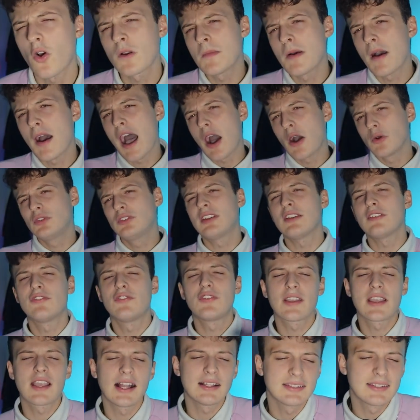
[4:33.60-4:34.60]
about how
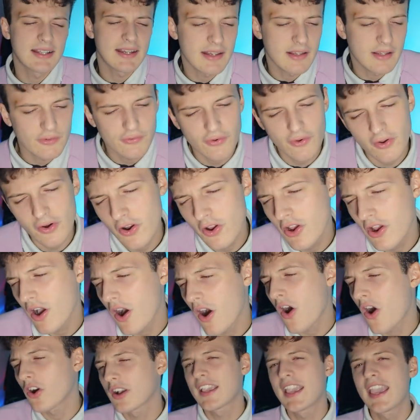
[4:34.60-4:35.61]
difficult it is for her.
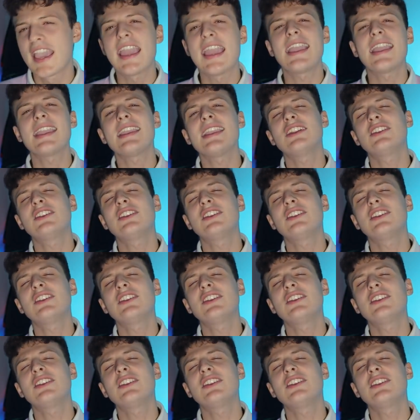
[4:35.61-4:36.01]
Oh, Katie,